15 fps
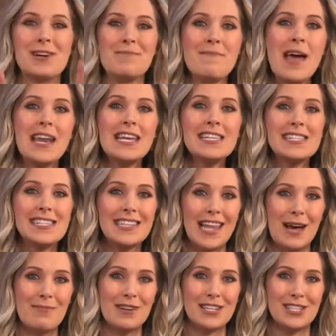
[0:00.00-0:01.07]
so many
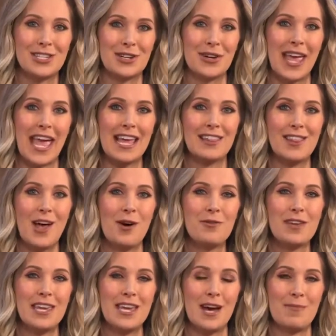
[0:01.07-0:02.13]
celebrities took a
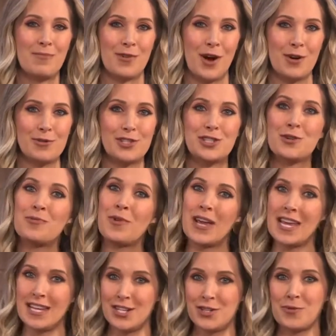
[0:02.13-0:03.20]
low-key approach to
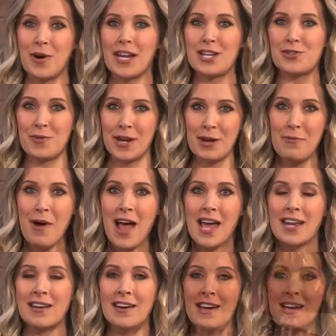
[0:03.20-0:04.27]
ringing in 2021.